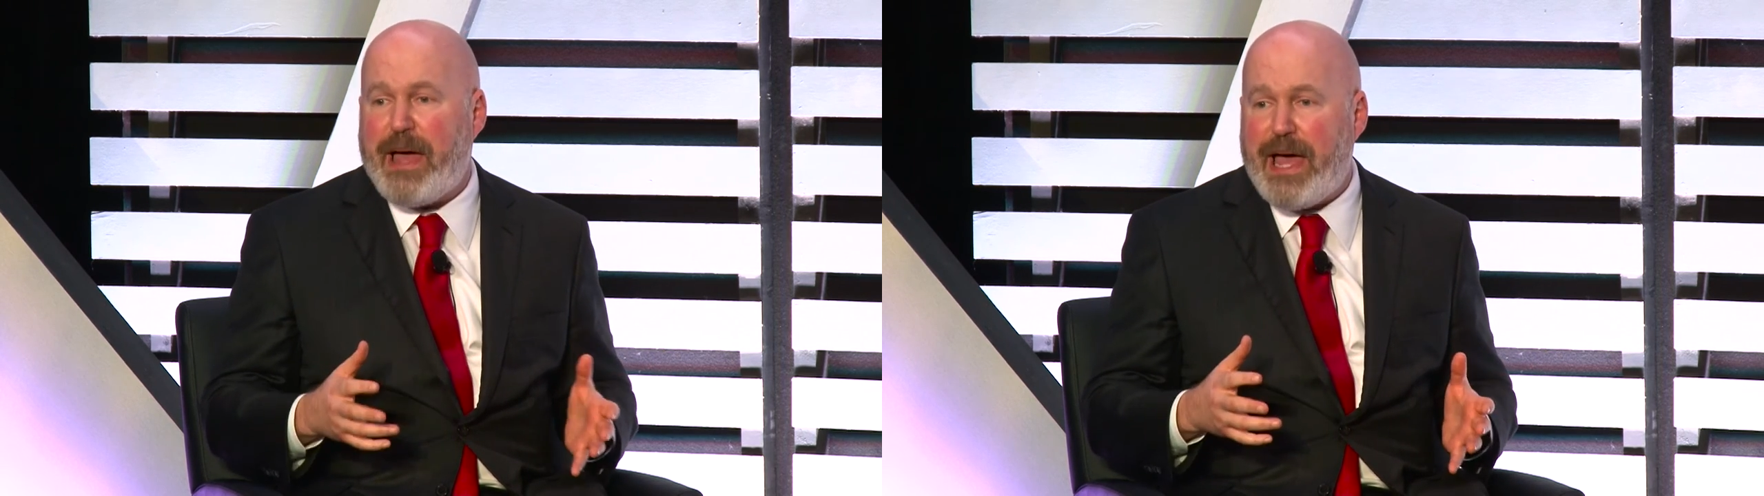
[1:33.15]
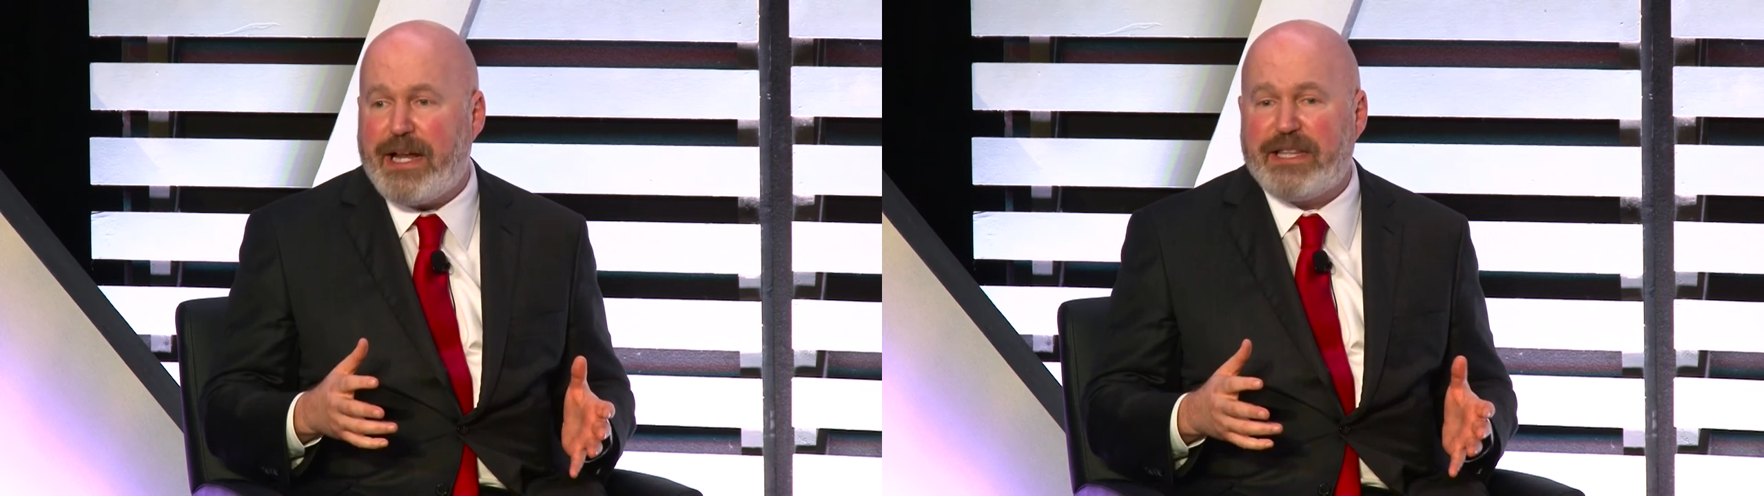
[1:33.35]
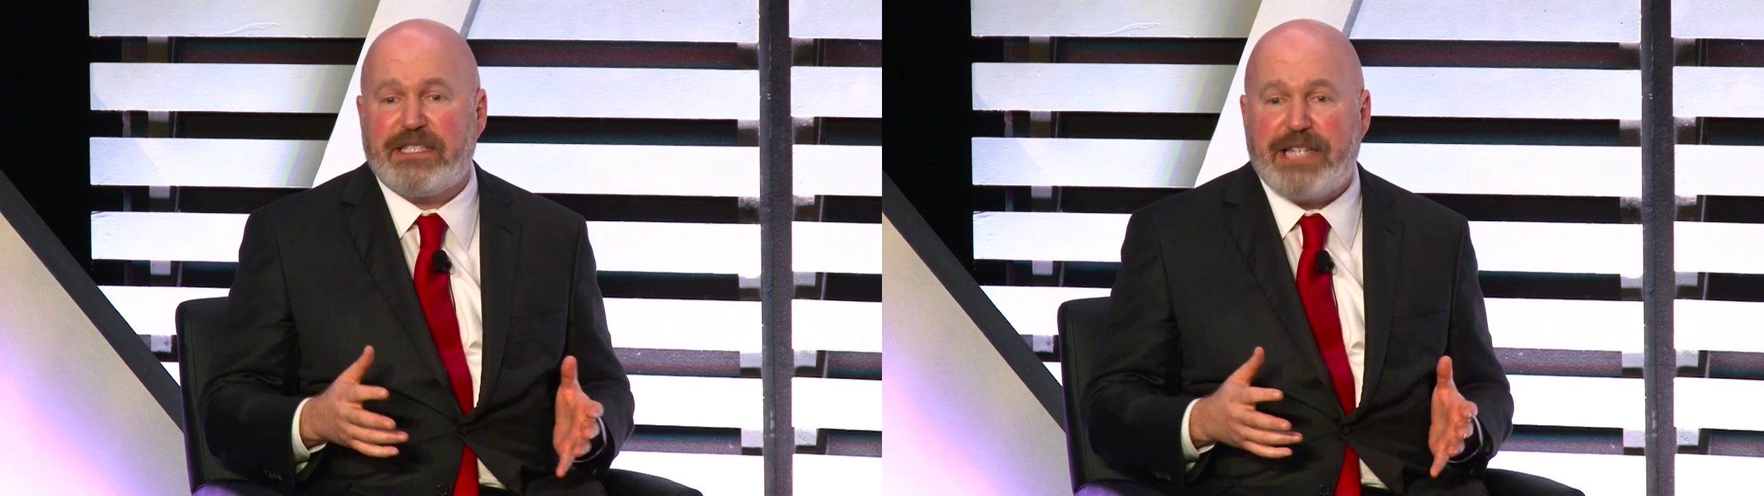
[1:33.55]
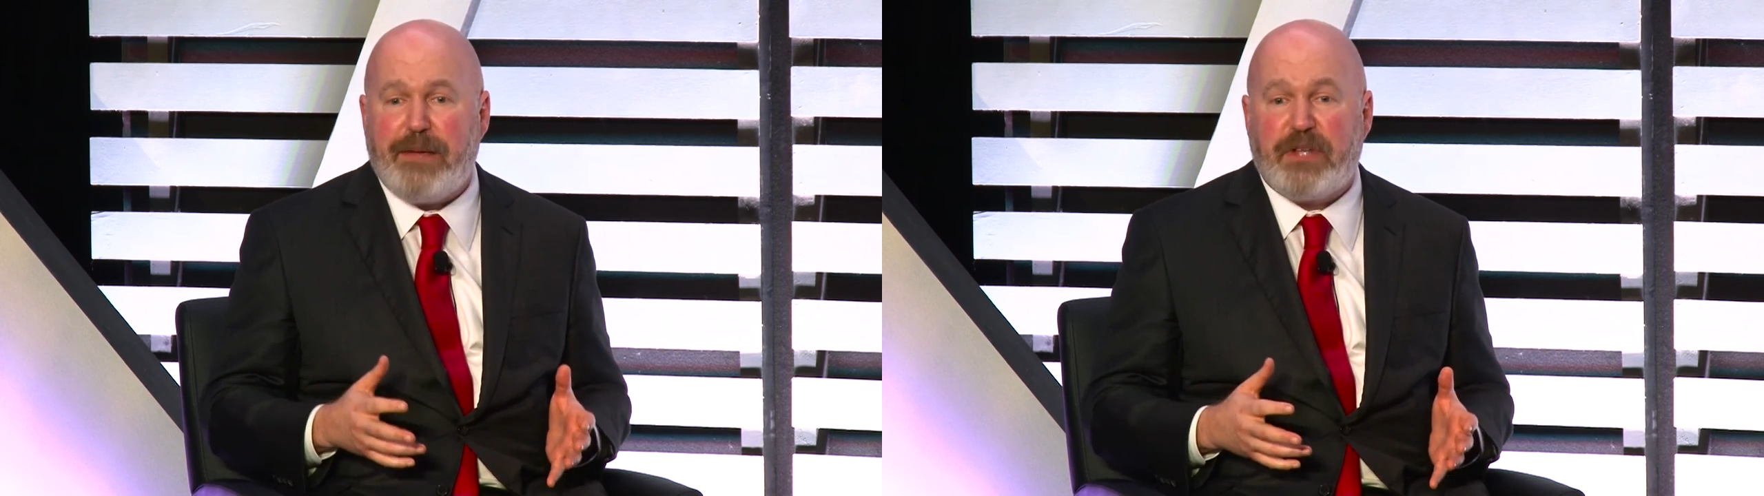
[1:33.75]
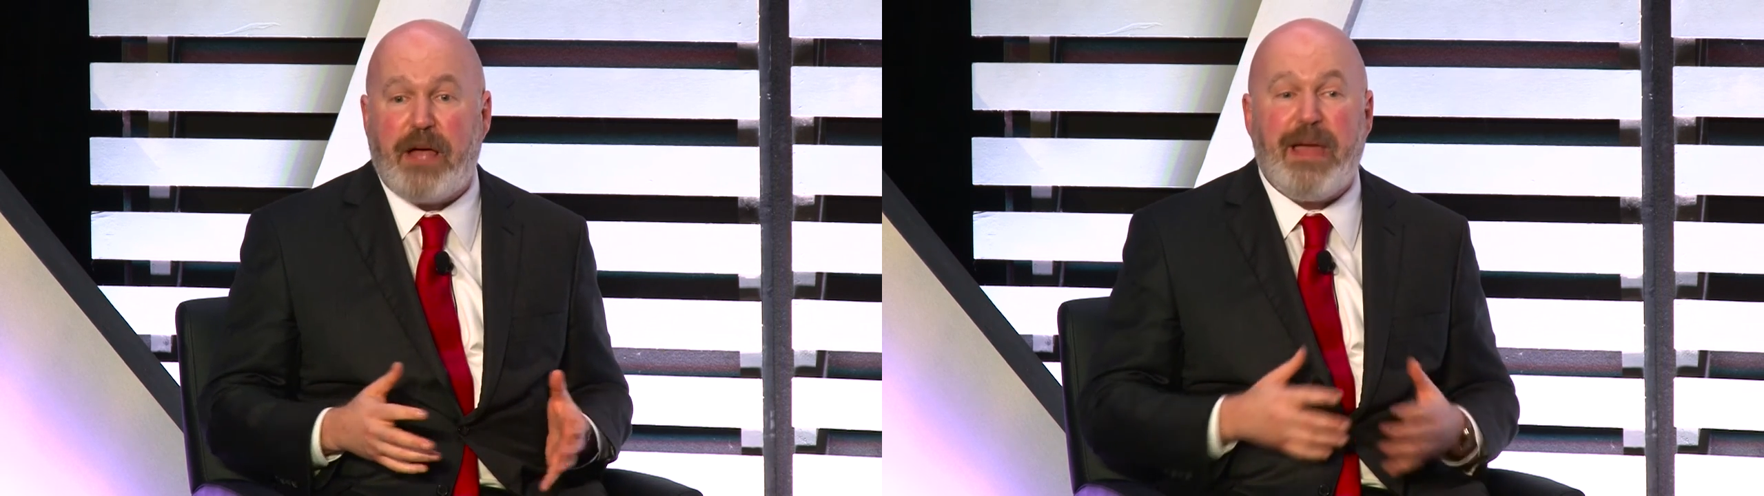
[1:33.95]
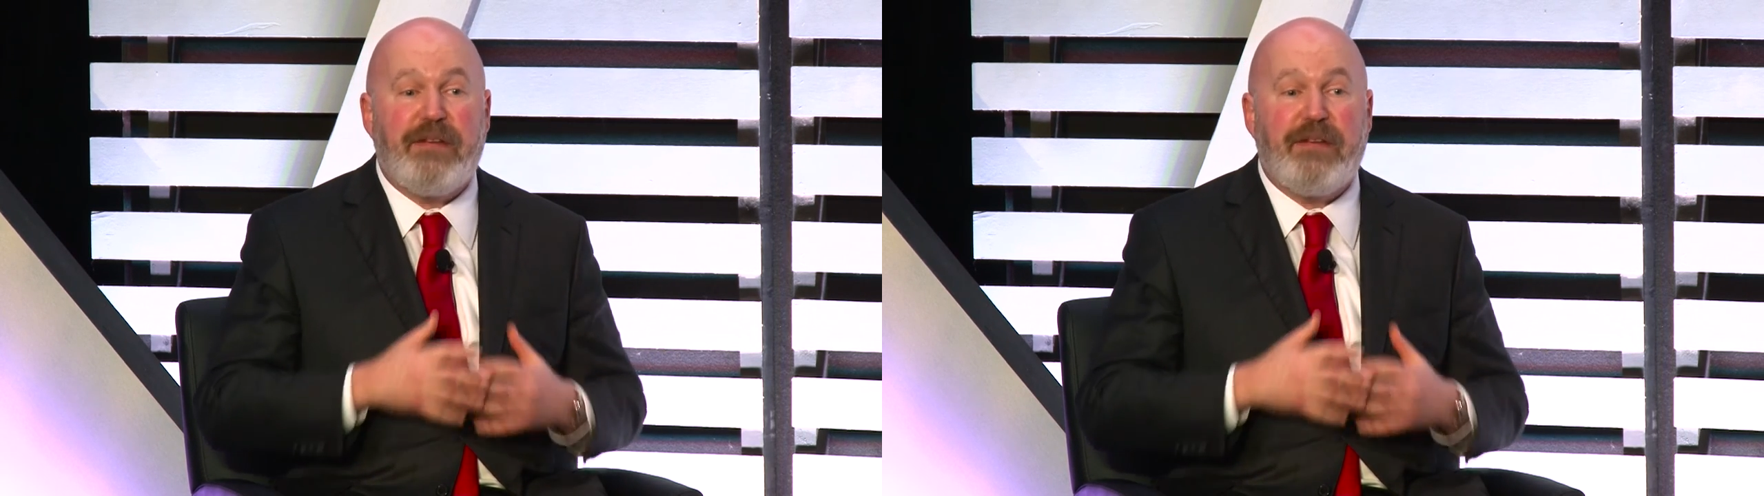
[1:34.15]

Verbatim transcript: bad at the same time